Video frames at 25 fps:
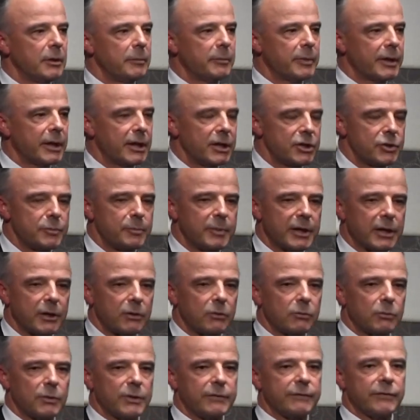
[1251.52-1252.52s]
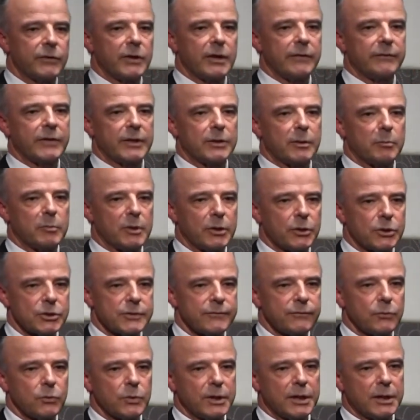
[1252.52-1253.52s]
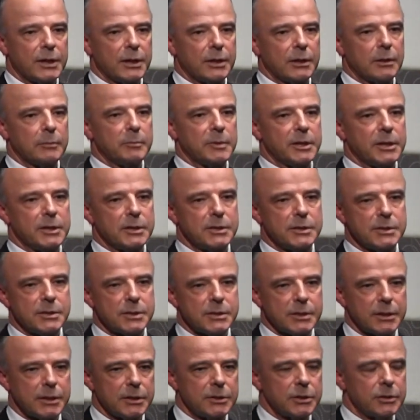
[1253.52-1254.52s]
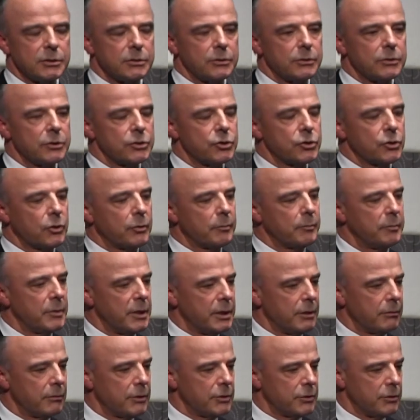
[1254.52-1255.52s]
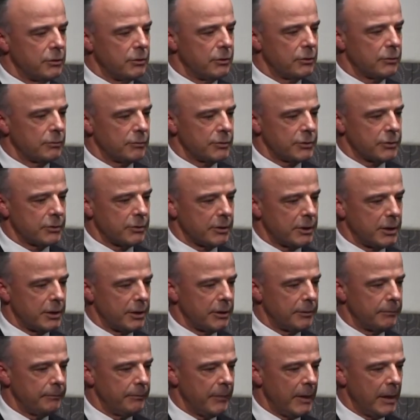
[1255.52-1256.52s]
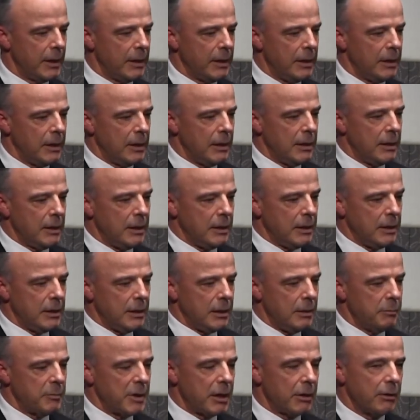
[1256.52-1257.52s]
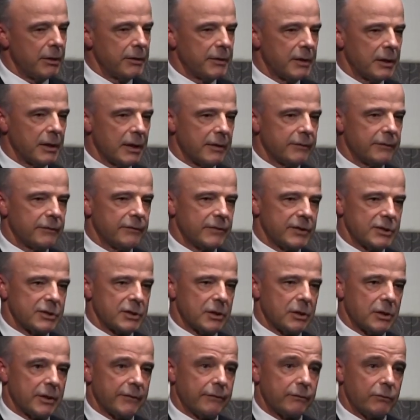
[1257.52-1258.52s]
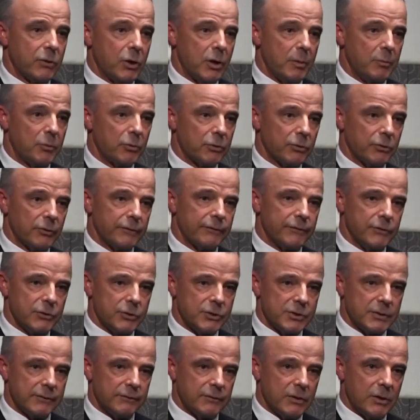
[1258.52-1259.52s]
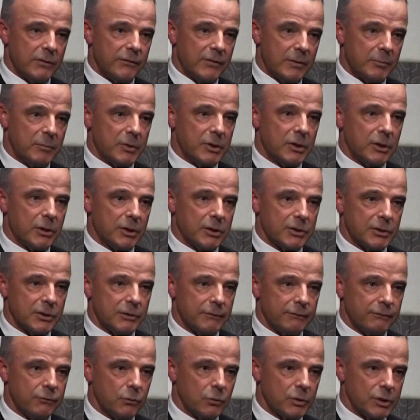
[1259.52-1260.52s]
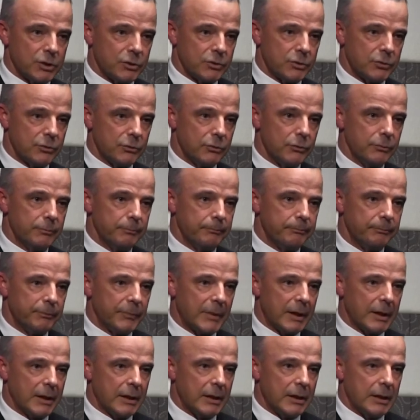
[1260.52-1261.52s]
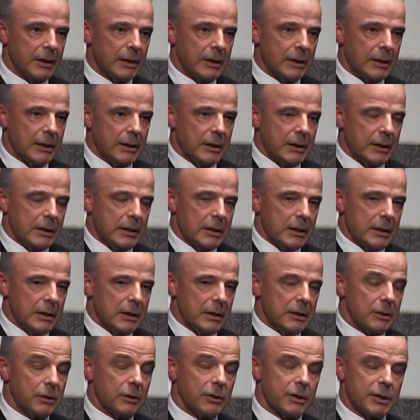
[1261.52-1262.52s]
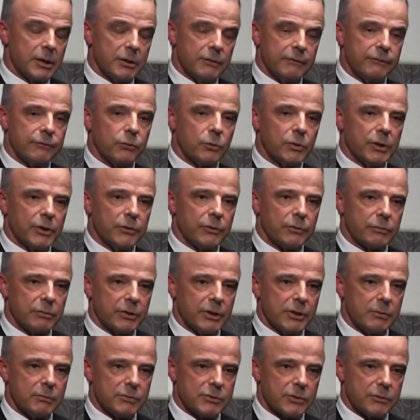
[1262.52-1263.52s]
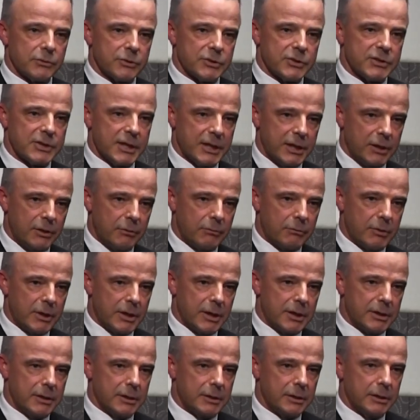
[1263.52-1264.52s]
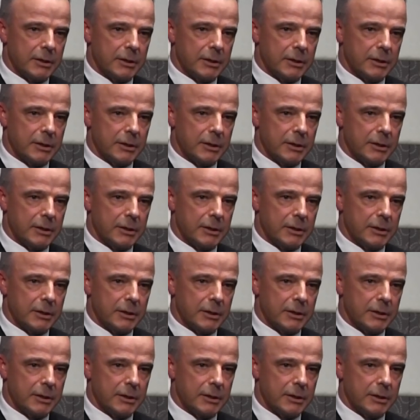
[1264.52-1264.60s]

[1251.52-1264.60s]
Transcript: Page paddled with 5 other blokes 40 kilometres to do the job, and he returned to Australia. He married the love of his life, Roma, on the 1st of November 1942. In 1943, he was on the 2nd raid,